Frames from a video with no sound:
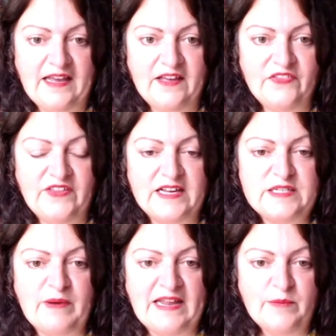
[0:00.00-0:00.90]
the
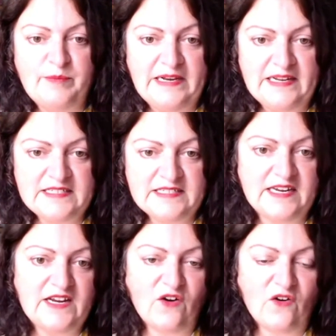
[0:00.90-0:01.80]

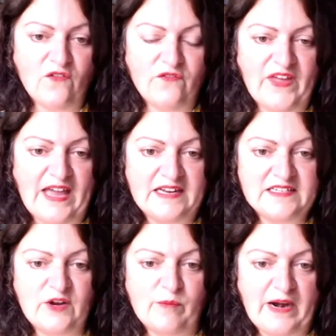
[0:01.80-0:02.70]
explainability of that
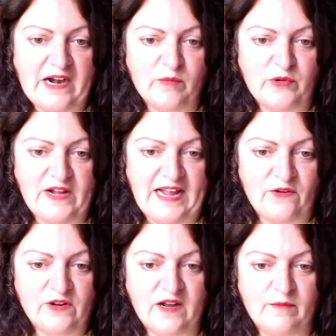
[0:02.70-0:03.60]
comparable
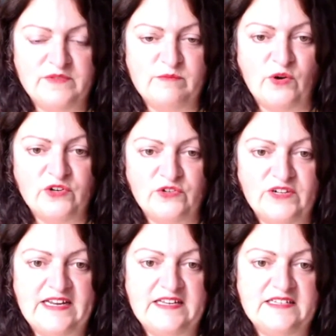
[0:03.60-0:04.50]
outcomes model
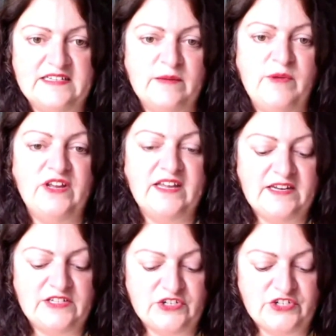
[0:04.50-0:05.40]
is
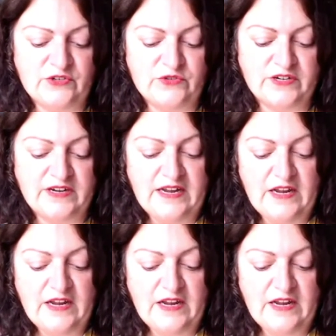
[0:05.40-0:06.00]
communicated to children.